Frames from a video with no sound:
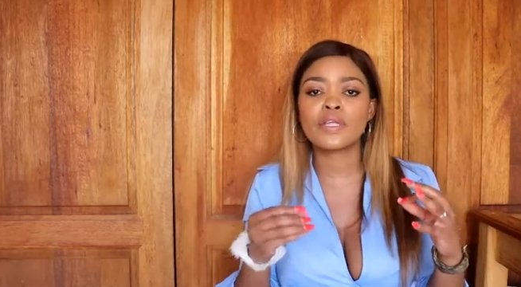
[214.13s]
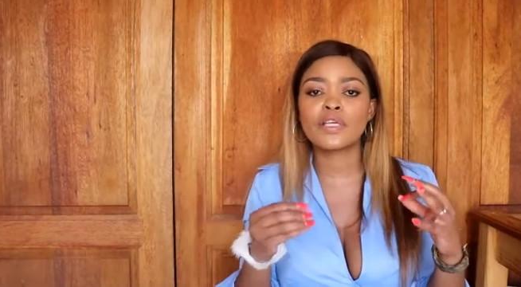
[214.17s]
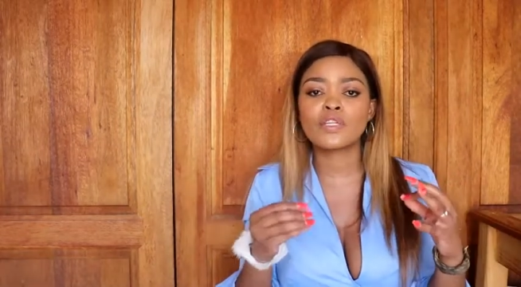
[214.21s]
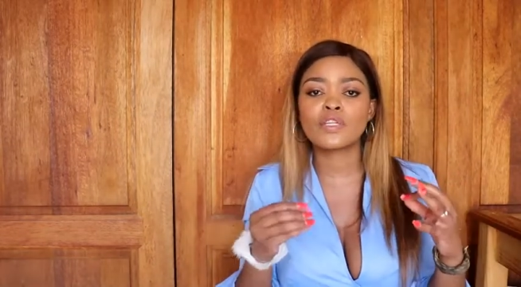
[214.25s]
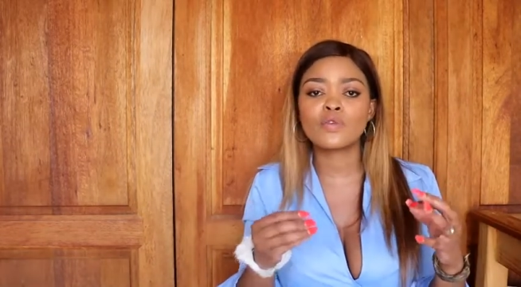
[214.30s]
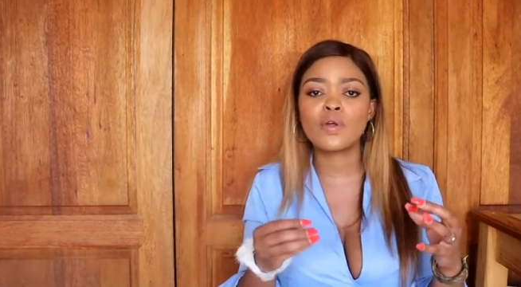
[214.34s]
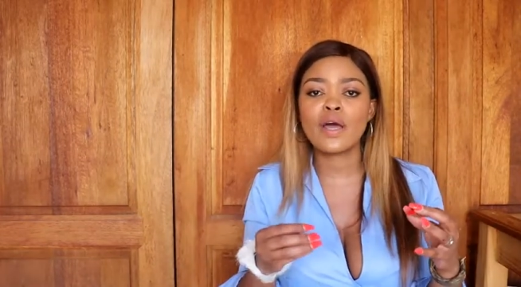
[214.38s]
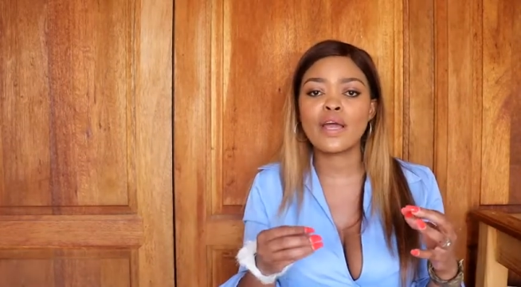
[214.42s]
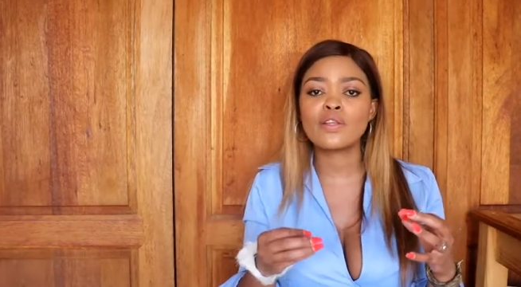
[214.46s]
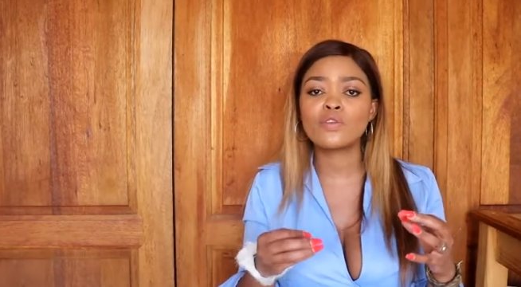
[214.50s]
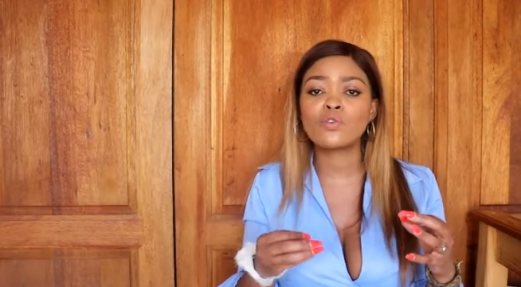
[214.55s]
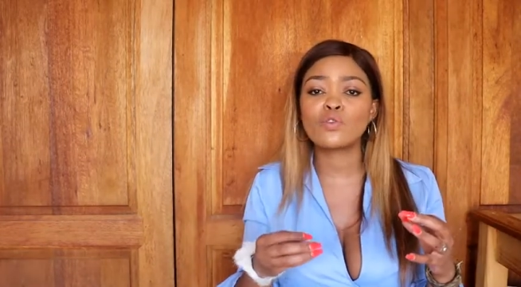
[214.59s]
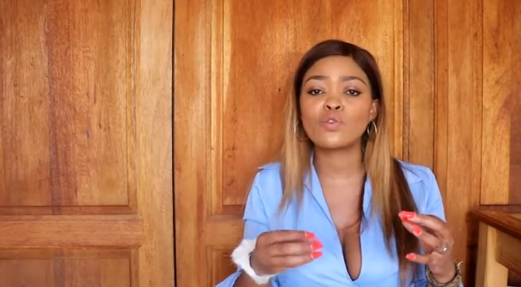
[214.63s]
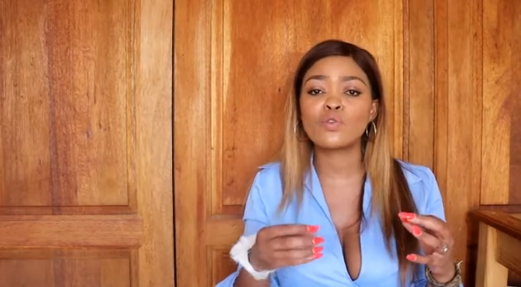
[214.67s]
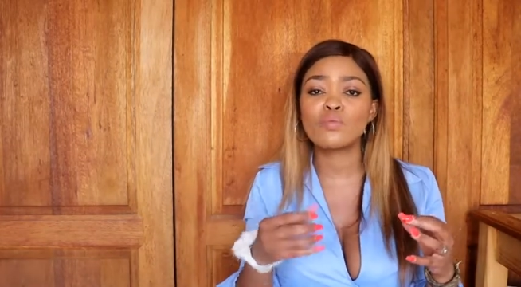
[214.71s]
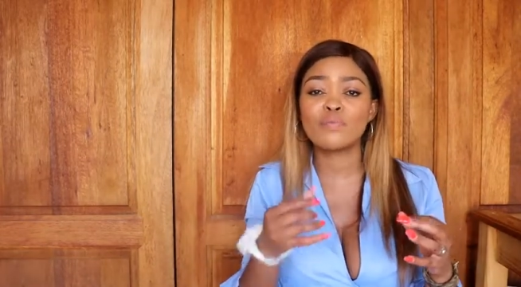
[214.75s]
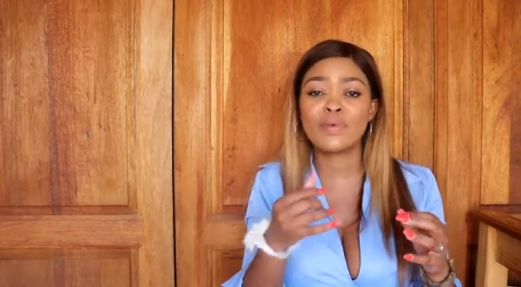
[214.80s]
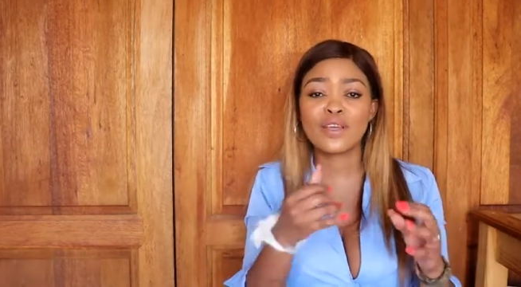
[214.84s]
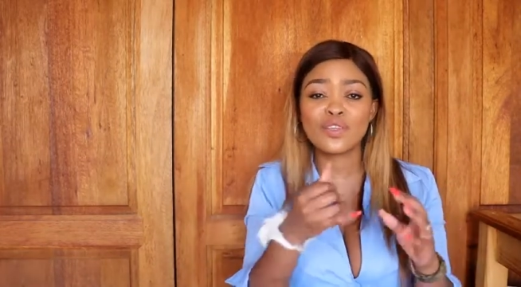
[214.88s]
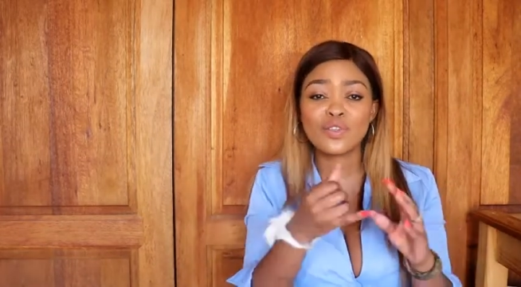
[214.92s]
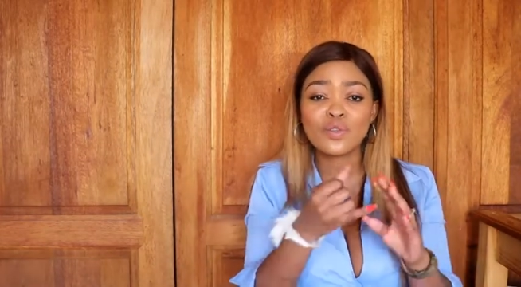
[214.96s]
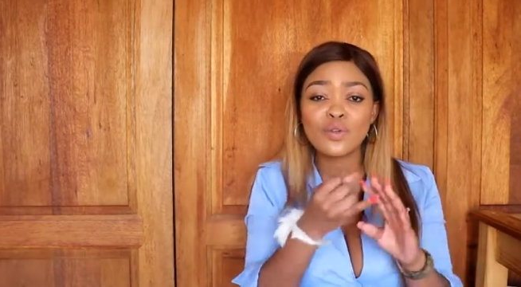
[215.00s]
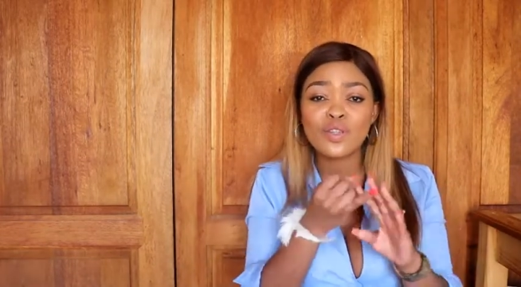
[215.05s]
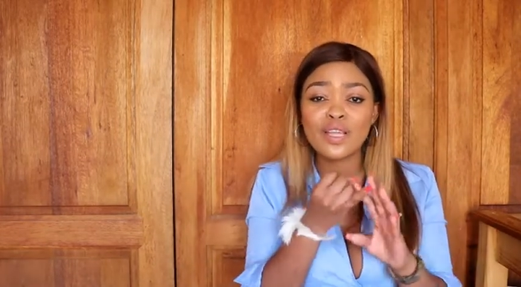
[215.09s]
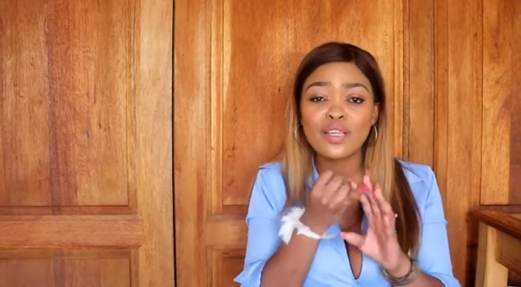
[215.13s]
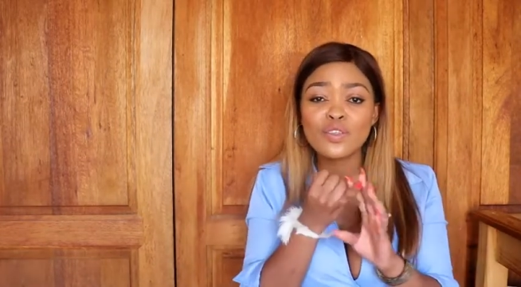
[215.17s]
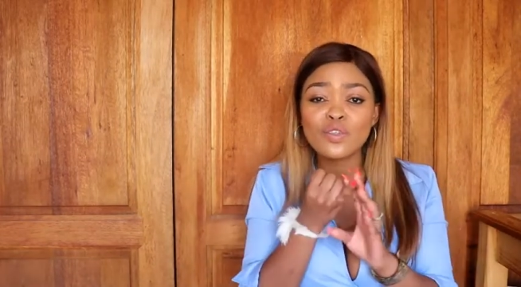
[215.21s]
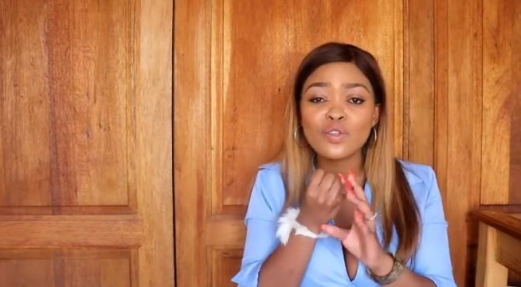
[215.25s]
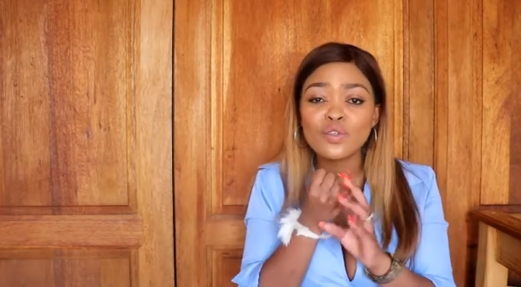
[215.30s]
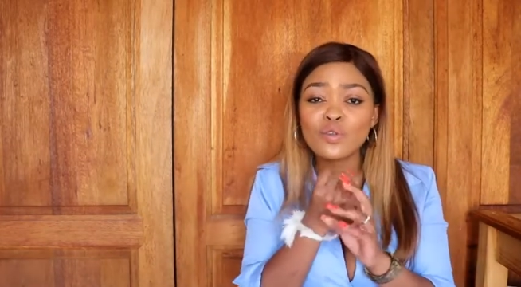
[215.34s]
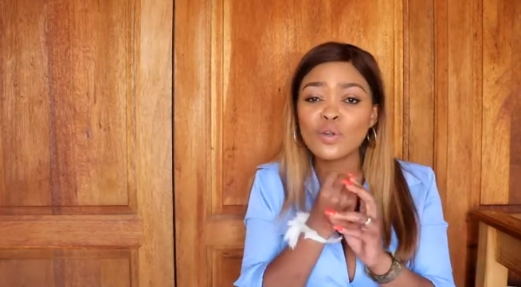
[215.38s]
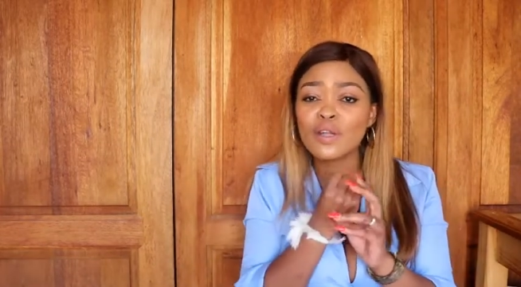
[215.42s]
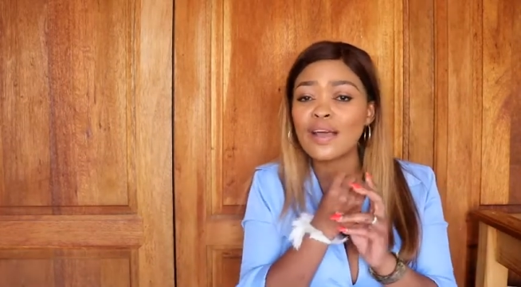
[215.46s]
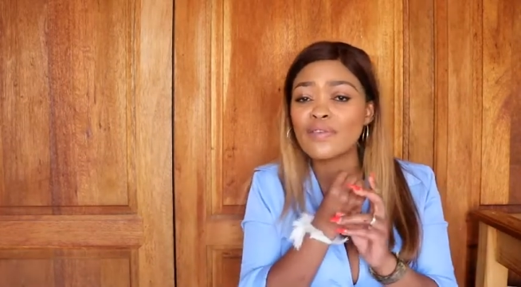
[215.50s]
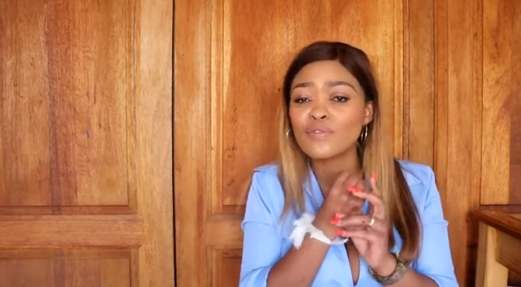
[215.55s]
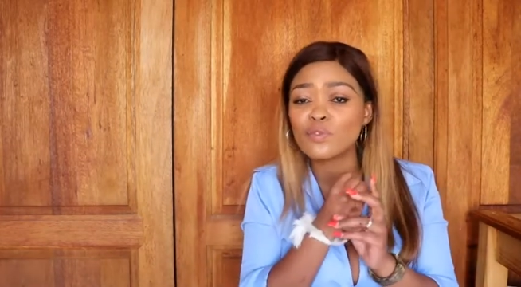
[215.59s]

they're trying to make sure that you don't